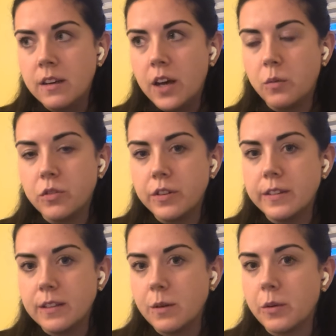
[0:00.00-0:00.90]
I wonder is
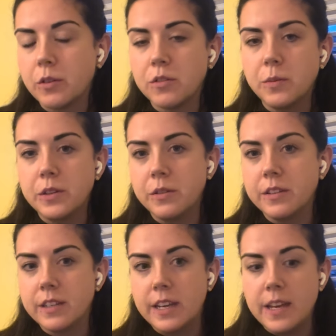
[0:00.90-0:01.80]
this what we're going to be doing
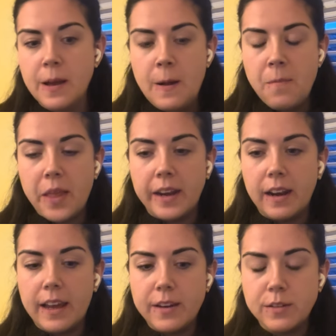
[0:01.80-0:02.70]
today, and
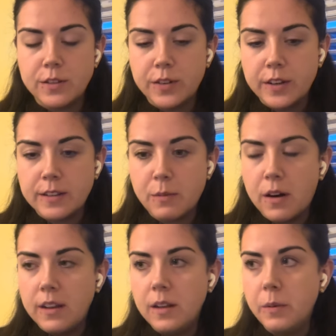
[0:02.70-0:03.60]
allows for a small
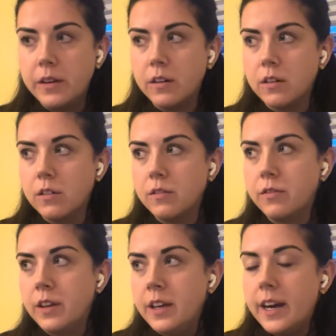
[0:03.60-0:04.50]
little bit of
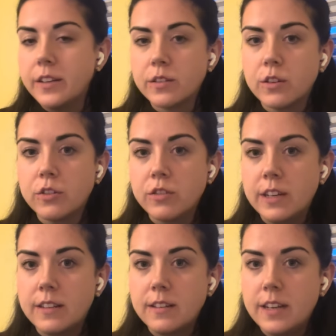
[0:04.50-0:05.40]
a discussion at
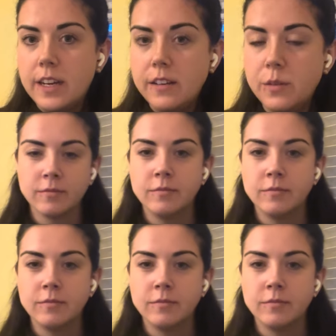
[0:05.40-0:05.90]
the start.